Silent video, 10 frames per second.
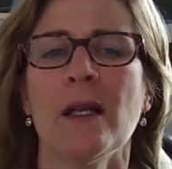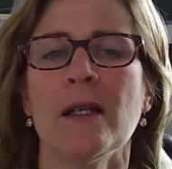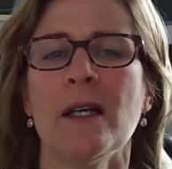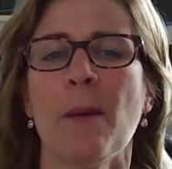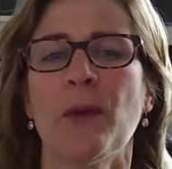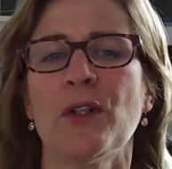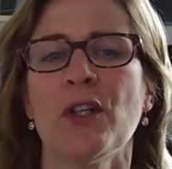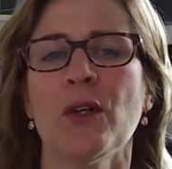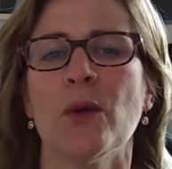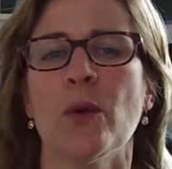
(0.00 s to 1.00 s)
Number
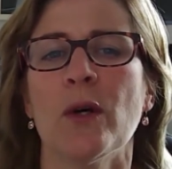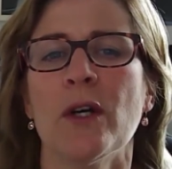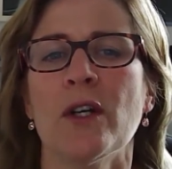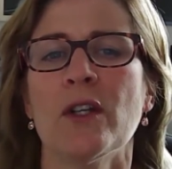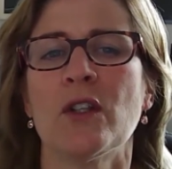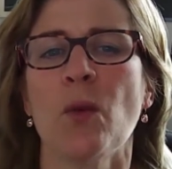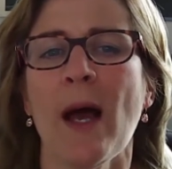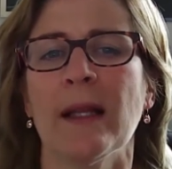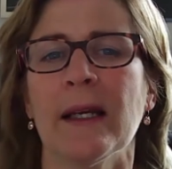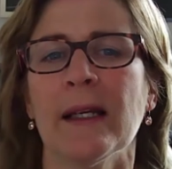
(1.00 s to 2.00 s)
2,
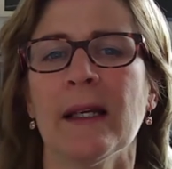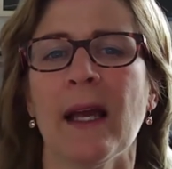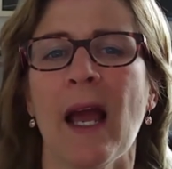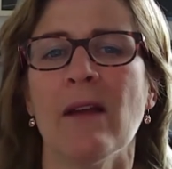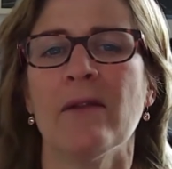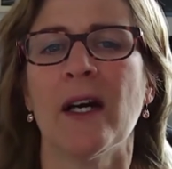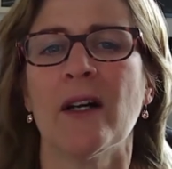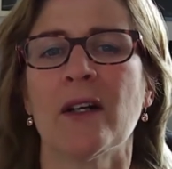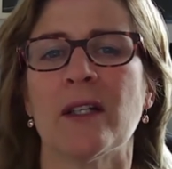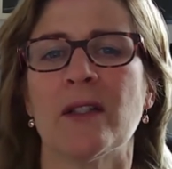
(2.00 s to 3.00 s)
swelling and
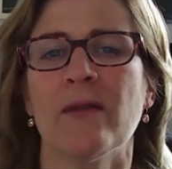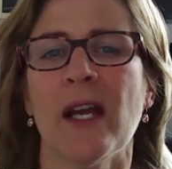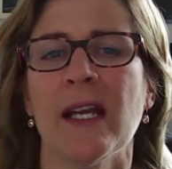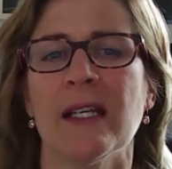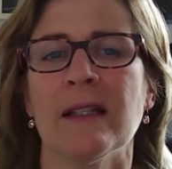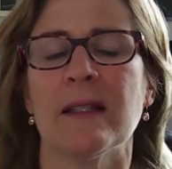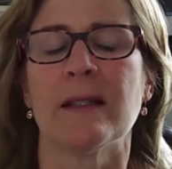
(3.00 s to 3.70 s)
varicose veins.